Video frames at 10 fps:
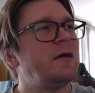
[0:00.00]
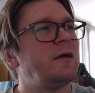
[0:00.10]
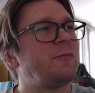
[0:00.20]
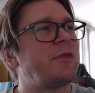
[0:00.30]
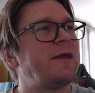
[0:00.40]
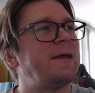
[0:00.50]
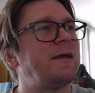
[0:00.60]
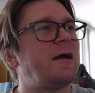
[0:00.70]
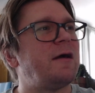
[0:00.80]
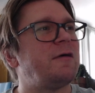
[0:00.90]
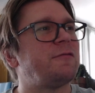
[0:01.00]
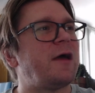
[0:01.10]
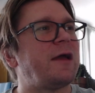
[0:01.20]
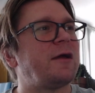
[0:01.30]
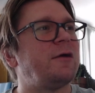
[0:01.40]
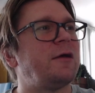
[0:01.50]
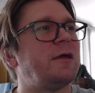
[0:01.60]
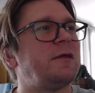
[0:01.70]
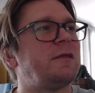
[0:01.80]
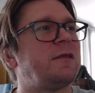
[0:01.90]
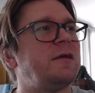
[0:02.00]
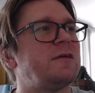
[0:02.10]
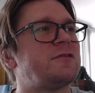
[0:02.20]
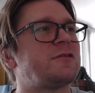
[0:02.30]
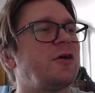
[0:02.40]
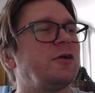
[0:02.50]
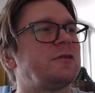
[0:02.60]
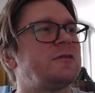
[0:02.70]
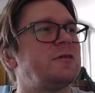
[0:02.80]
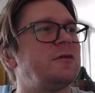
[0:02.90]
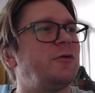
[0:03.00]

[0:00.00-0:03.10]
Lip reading: Thinking of like the skirt,